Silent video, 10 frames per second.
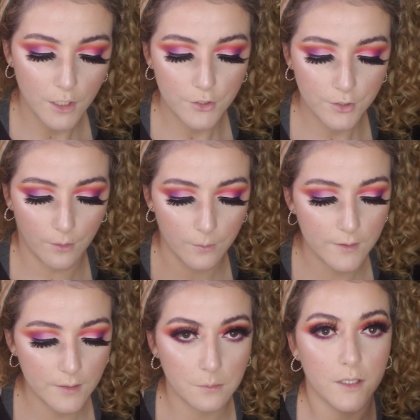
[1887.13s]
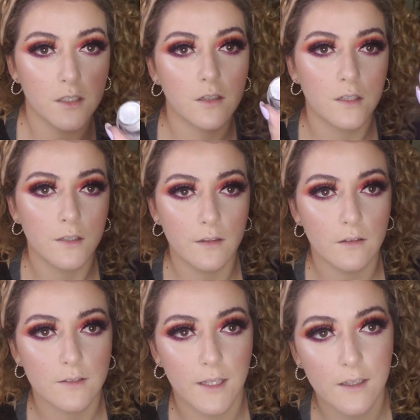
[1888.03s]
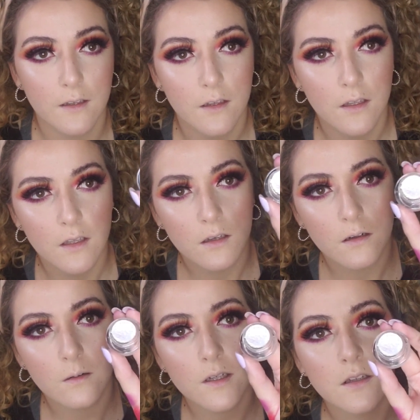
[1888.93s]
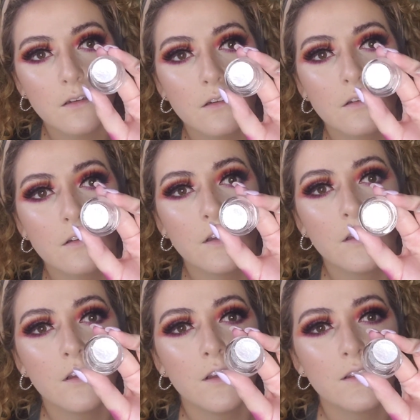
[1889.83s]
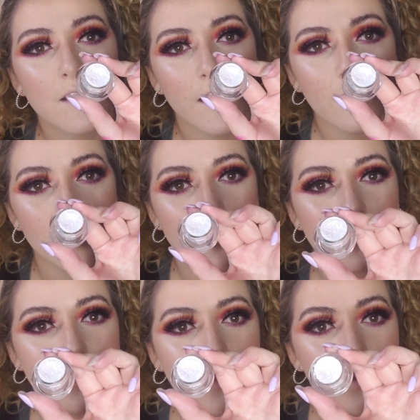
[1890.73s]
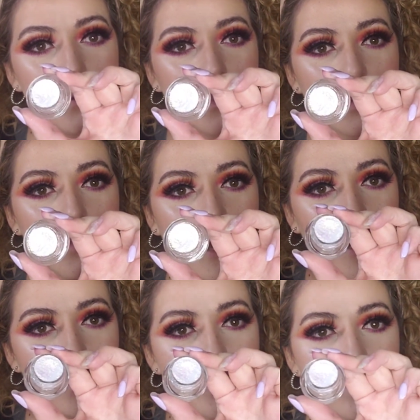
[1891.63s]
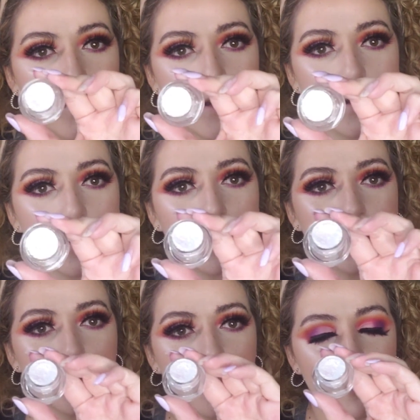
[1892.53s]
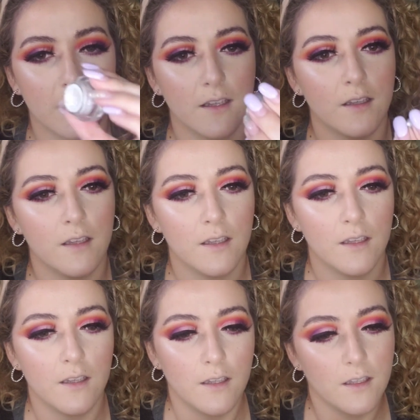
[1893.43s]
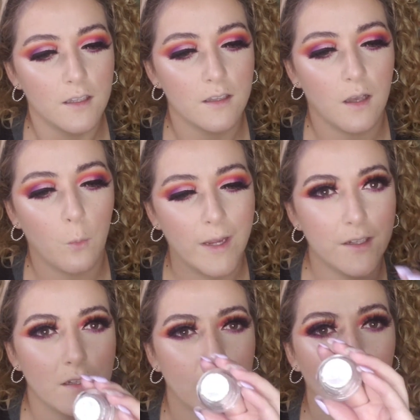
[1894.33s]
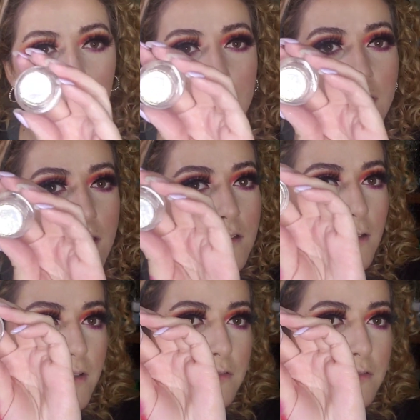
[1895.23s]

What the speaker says: So this is what it looks like. Oh, it's kind of hard to see with the light, but it's like a white and gold sort